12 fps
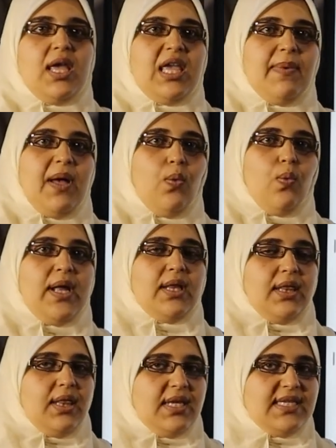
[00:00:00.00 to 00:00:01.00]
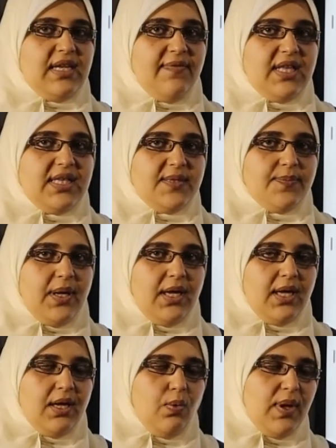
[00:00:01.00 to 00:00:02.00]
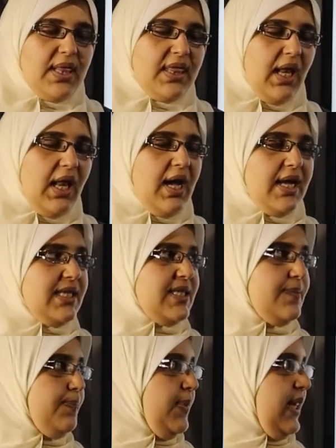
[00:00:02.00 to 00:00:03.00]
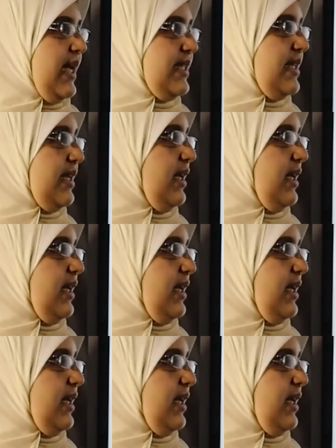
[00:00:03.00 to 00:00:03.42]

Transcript: When the light split,